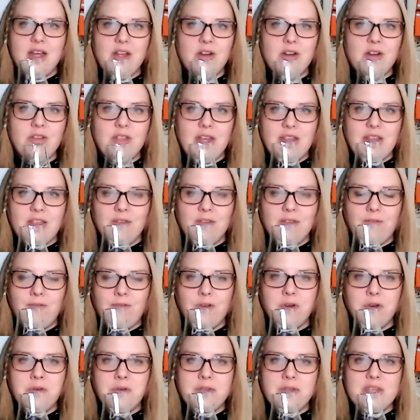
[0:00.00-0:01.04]
or like the
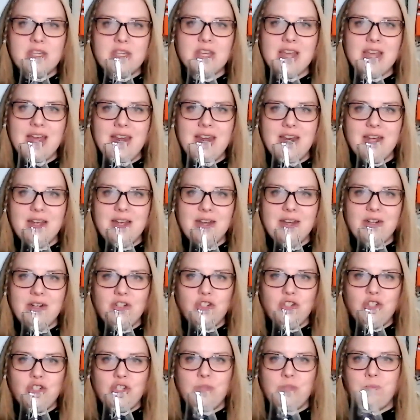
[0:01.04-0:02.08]
fruits kind of
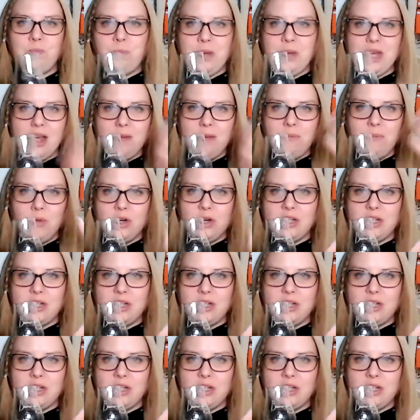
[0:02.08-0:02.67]
become mm-hmm.